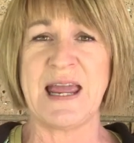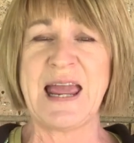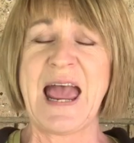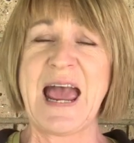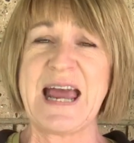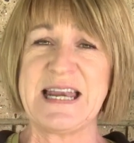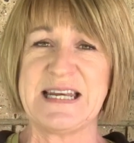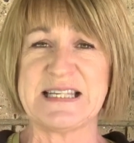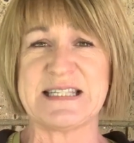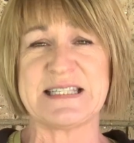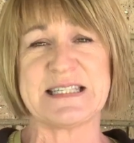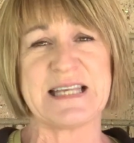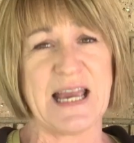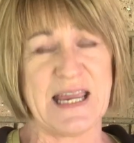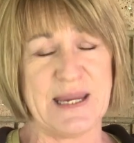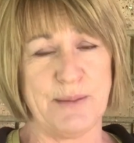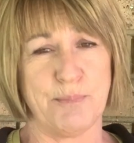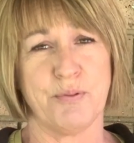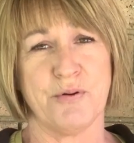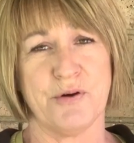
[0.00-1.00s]
and
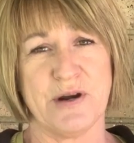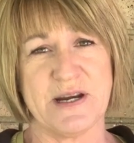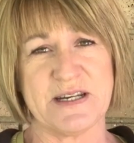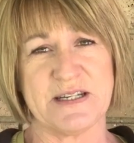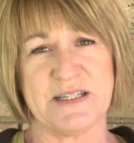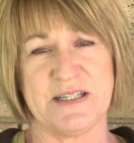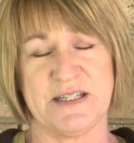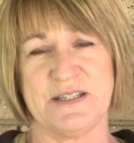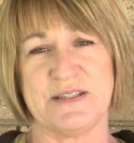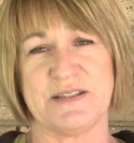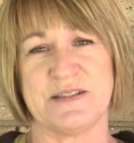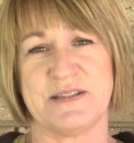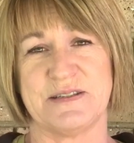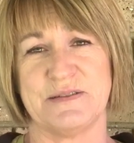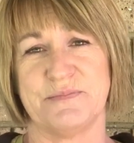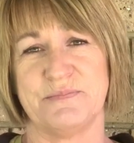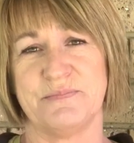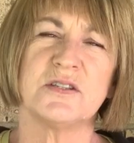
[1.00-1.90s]
escape predators.